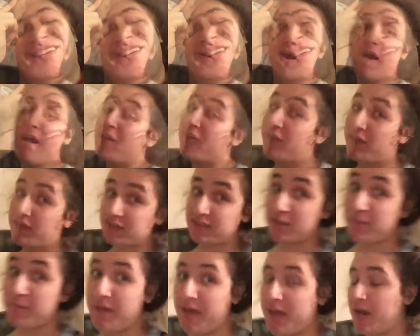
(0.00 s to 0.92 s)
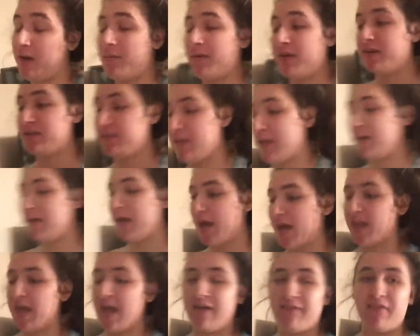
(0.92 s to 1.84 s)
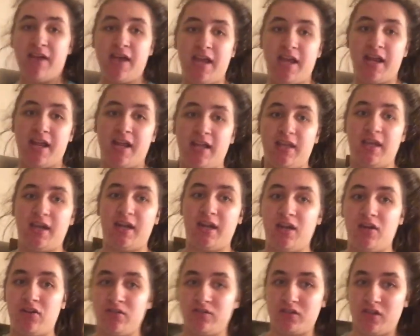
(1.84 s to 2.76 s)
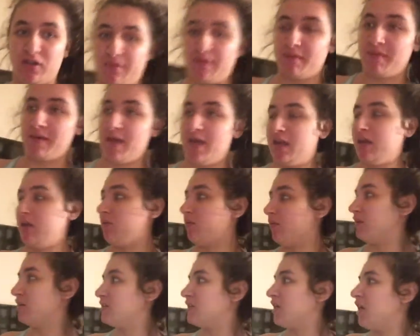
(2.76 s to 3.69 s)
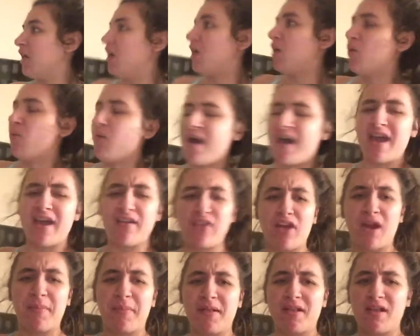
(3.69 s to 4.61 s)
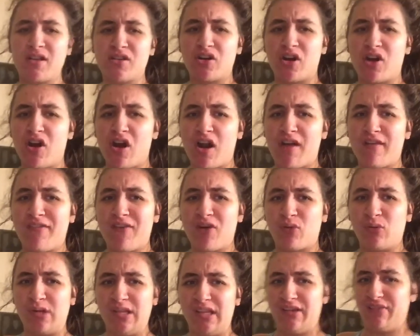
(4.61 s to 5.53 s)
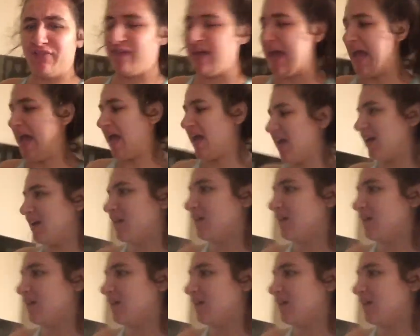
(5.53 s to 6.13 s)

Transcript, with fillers: I'm not fixing my hair because I kind of have a headache and I know it's going to make my headache worse. Why after I put the shirt on, I feel really fat.